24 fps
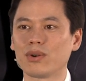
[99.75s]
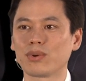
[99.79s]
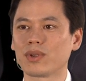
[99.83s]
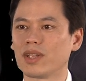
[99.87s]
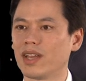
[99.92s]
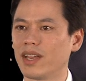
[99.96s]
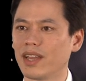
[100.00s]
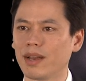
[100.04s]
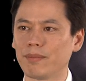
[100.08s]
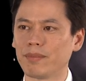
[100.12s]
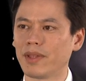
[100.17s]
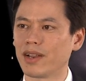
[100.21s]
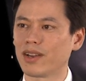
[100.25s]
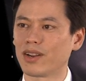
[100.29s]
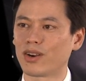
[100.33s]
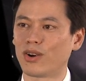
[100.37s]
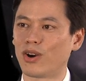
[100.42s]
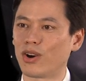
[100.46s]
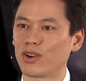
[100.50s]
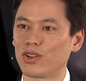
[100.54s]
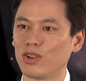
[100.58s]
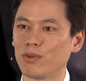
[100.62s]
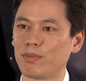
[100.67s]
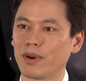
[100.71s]
Okay, I'm not going to
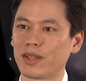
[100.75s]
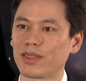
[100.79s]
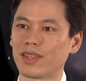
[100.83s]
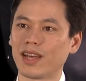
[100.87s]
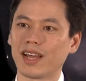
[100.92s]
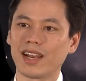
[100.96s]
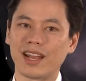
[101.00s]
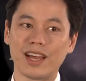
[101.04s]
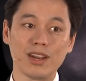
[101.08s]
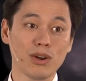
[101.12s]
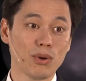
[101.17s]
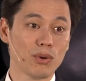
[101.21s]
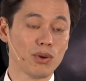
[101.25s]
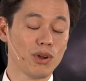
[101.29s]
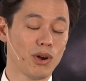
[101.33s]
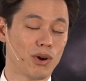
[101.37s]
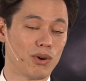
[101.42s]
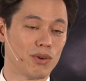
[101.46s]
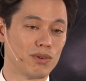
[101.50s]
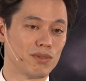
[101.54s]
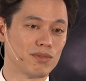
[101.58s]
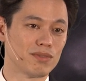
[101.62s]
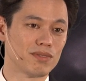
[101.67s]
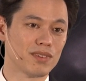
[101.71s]
argue about that. I don't
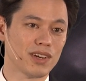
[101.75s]
know.